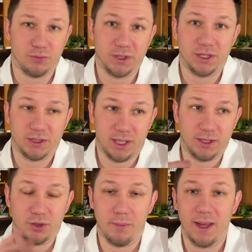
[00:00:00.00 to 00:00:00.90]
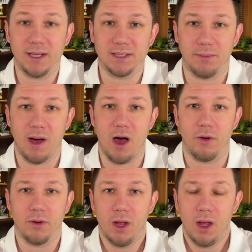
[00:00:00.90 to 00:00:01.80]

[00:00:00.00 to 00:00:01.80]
which is a tremendous amount,